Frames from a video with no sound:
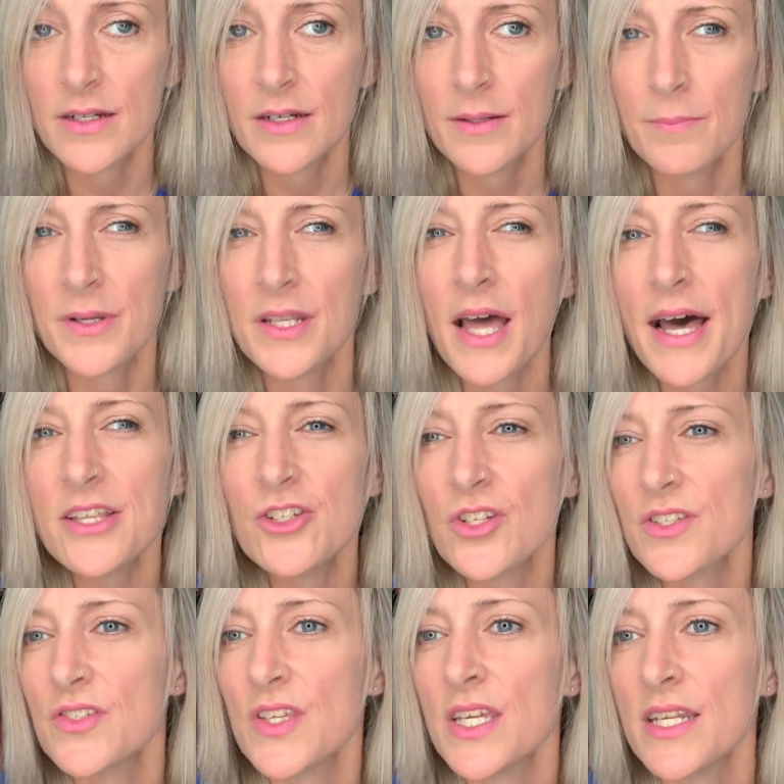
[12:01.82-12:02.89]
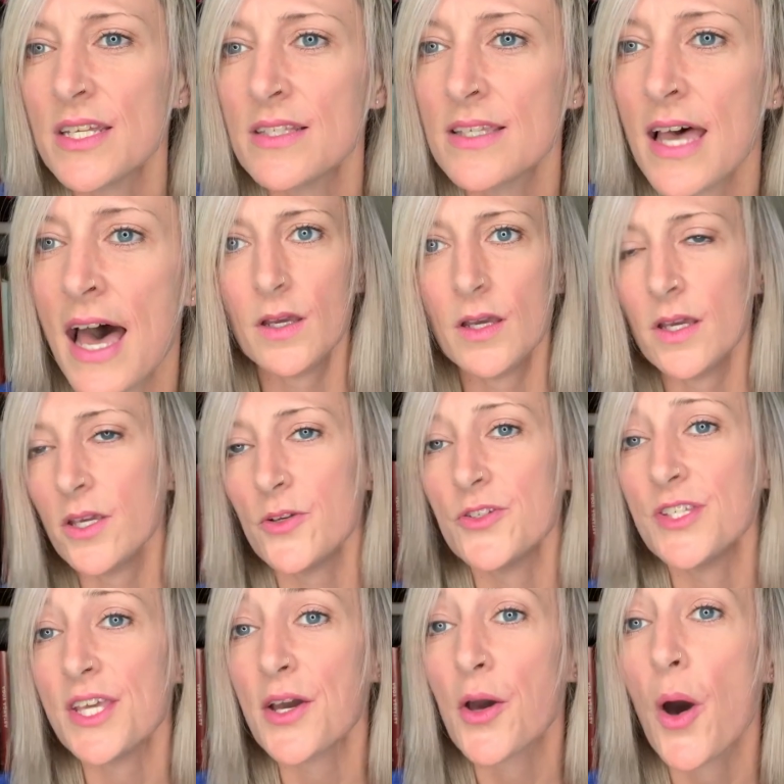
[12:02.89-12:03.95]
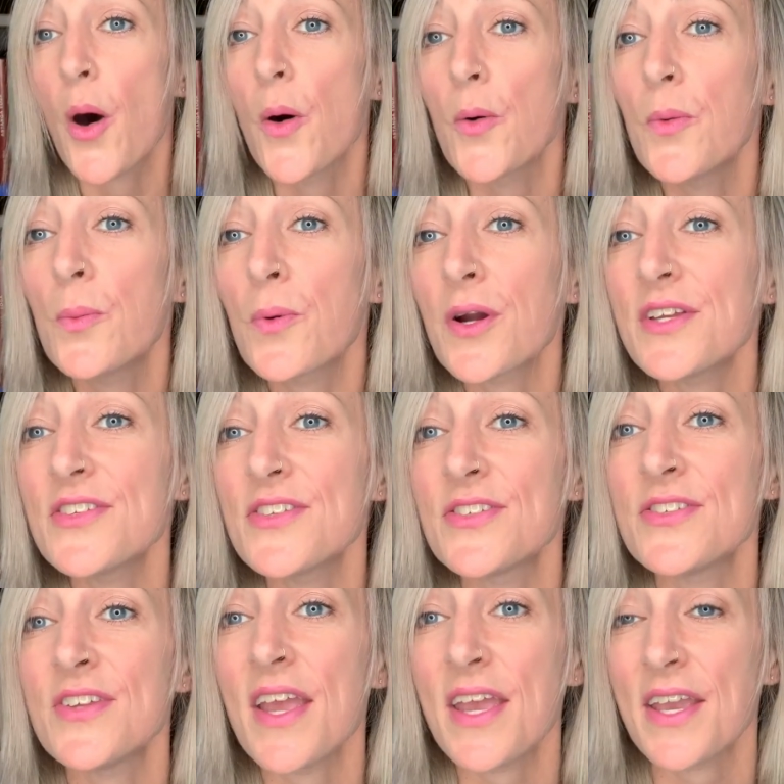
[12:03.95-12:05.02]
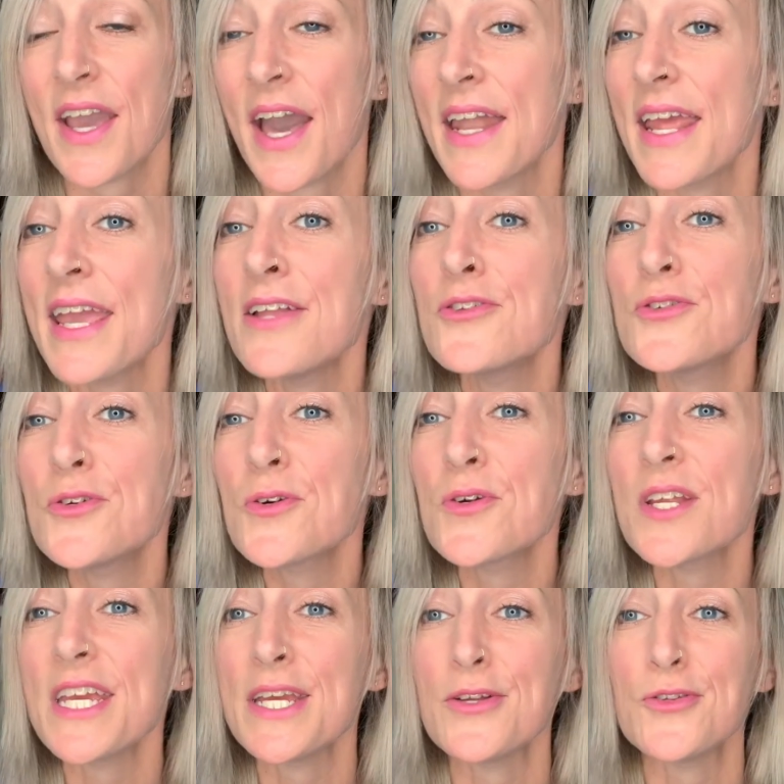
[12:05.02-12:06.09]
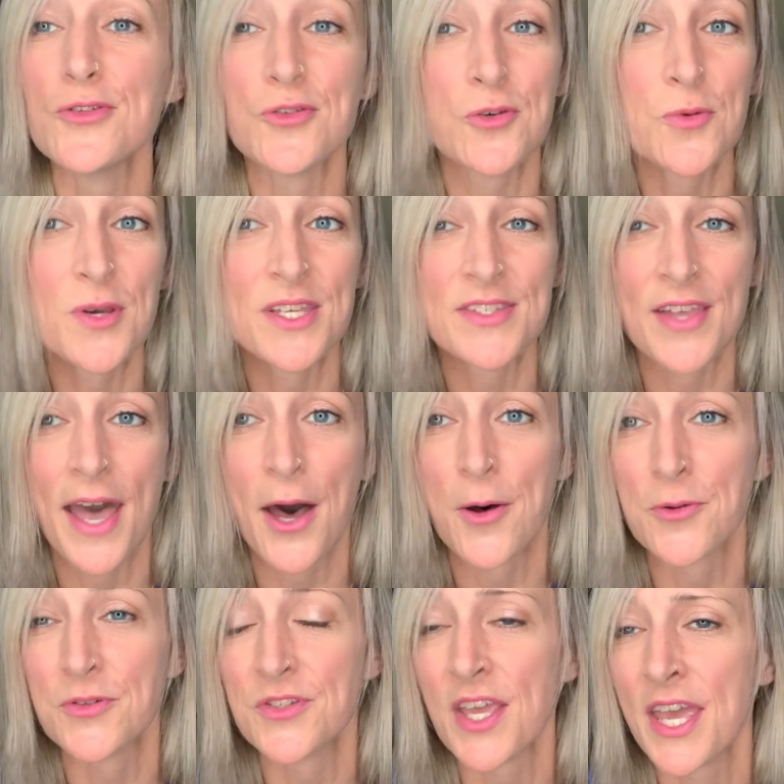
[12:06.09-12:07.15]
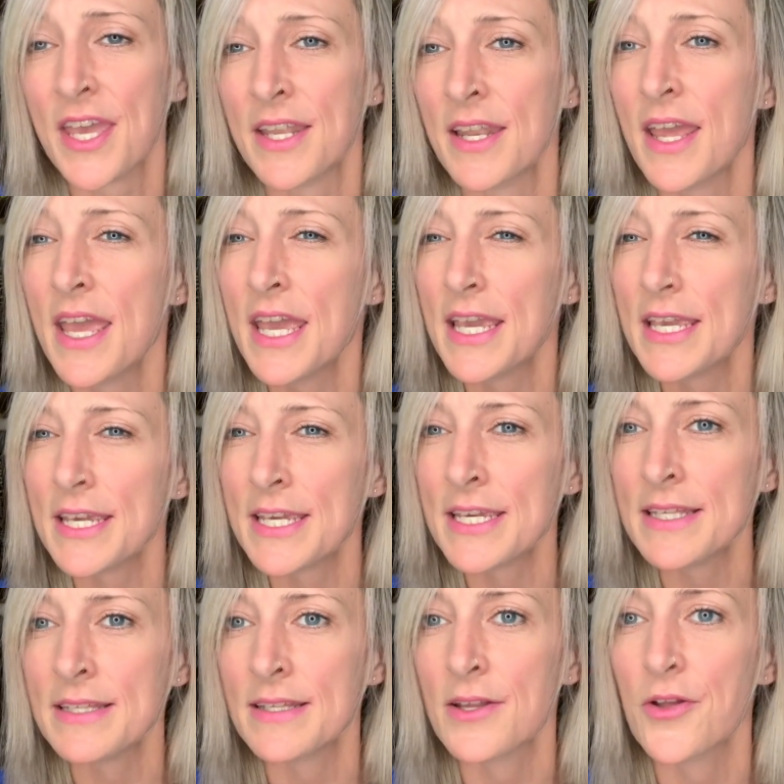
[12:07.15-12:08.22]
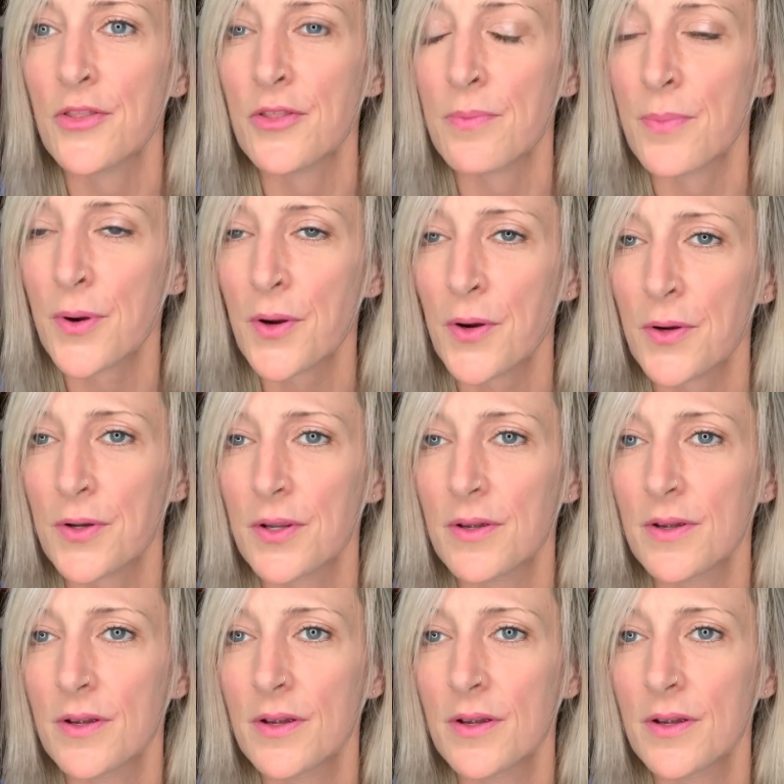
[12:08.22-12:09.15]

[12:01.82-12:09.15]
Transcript: But not just any death. You see, a cobra snake had entered into his house and eaten the bird.